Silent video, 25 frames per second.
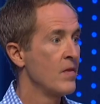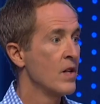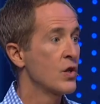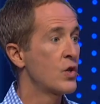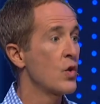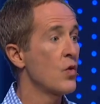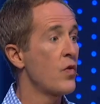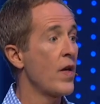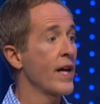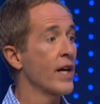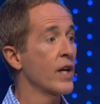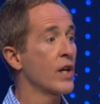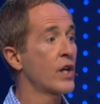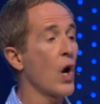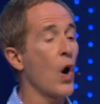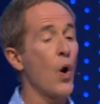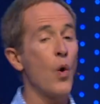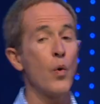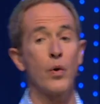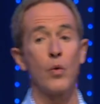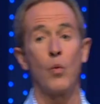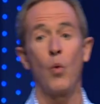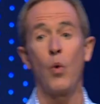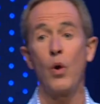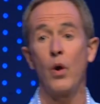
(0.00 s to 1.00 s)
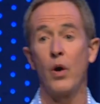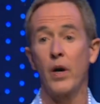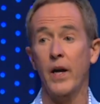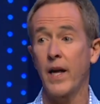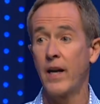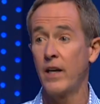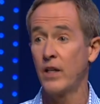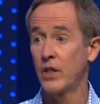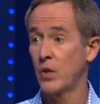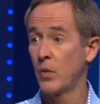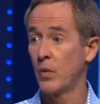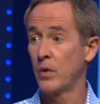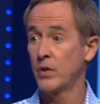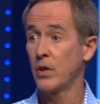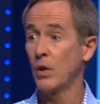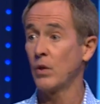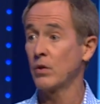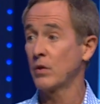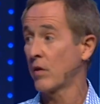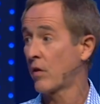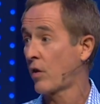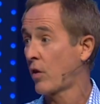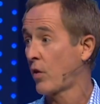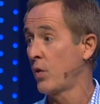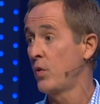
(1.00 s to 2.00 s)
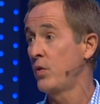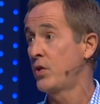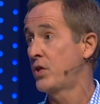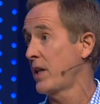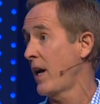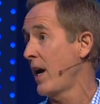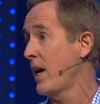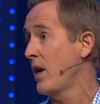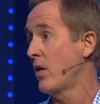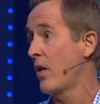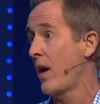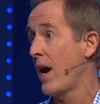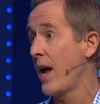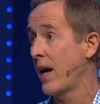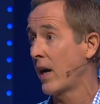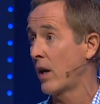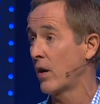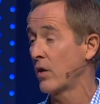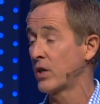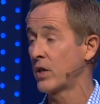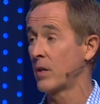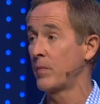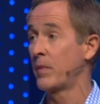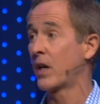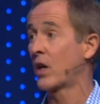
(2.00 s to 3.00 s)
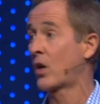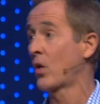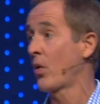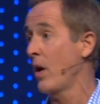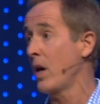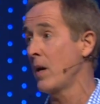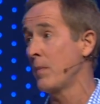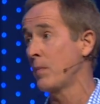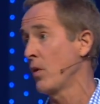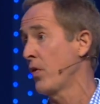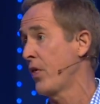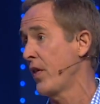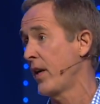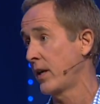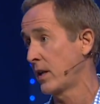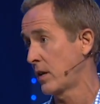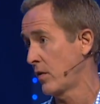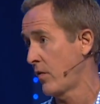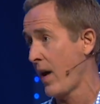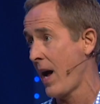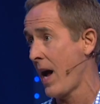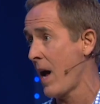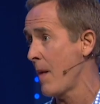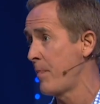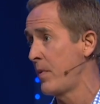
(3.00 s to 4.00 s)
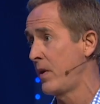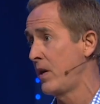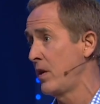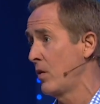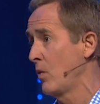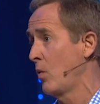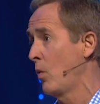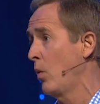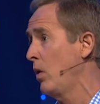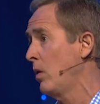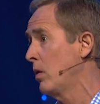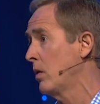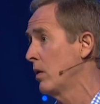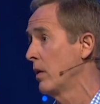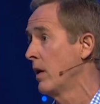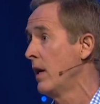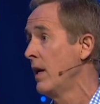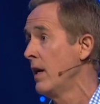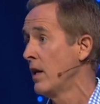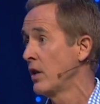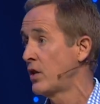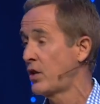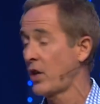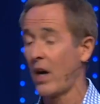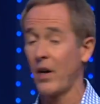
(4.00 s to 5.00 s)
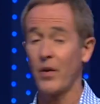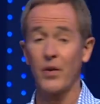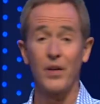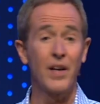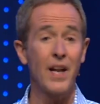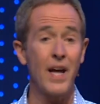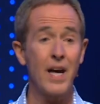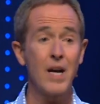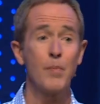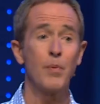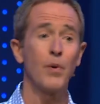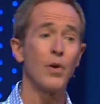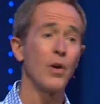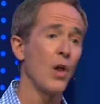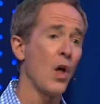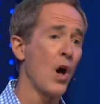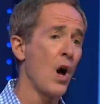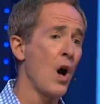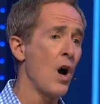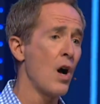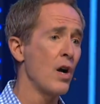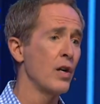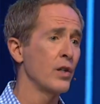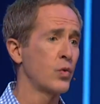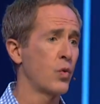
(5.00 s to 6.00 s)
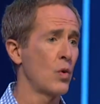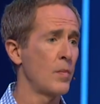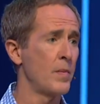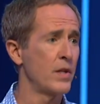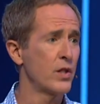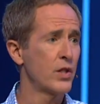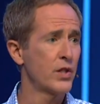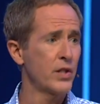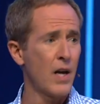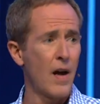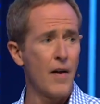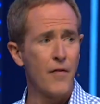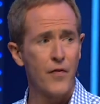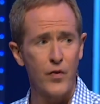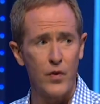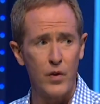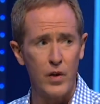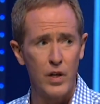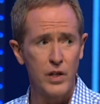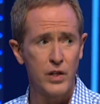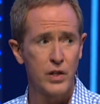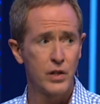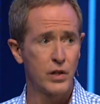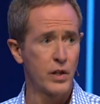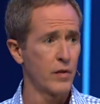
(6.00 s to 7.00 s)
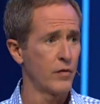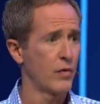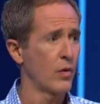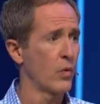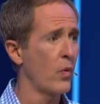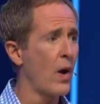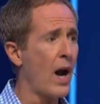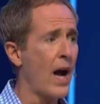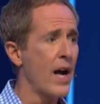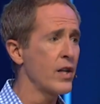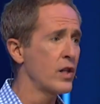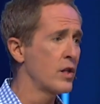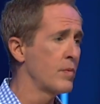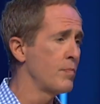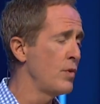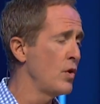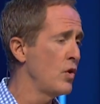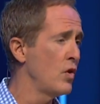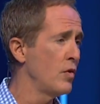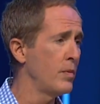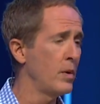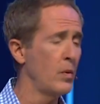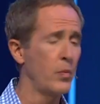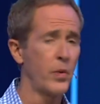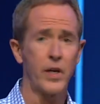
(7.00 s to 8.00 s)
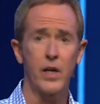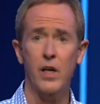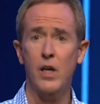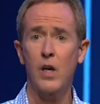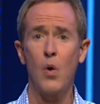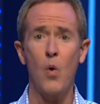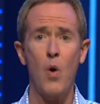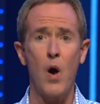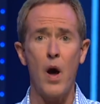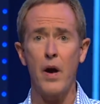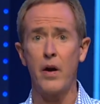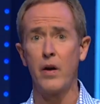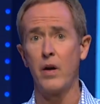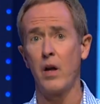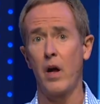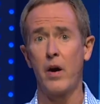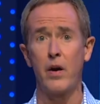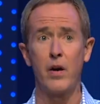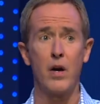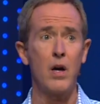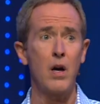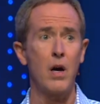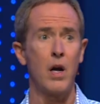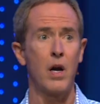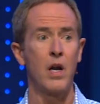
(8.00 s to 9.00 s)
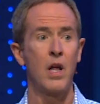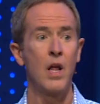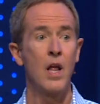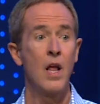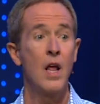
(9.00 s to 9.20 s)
So they go to work, and as a result of crusader anger, some incredible things have happened in the world. Child labor laws, women's suffrage, the civil rights movement, we could go on and on and on.